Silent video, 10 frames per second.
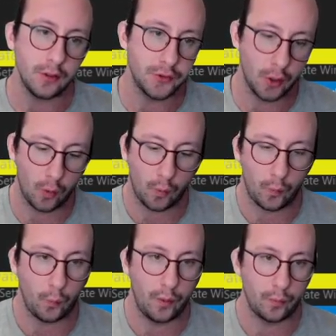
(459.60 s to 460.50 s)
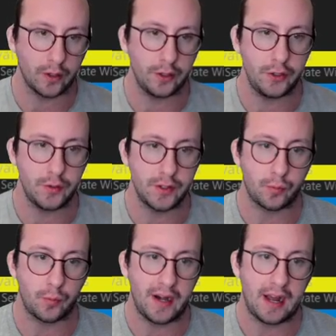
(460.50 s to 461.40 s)
So what we're going to do is
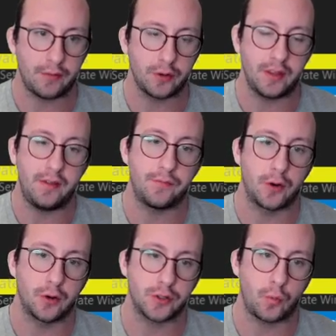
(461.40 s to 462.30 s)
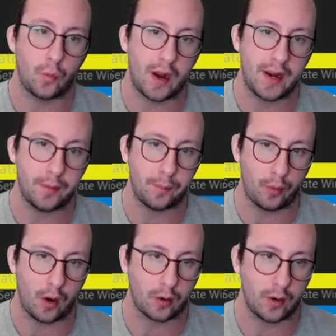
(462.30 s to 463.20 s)
right after the first write
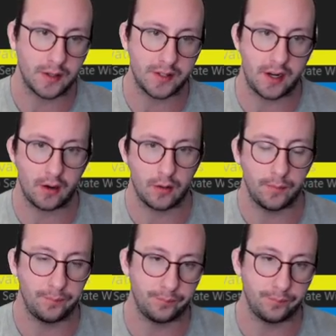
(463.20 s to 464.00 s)
progress here,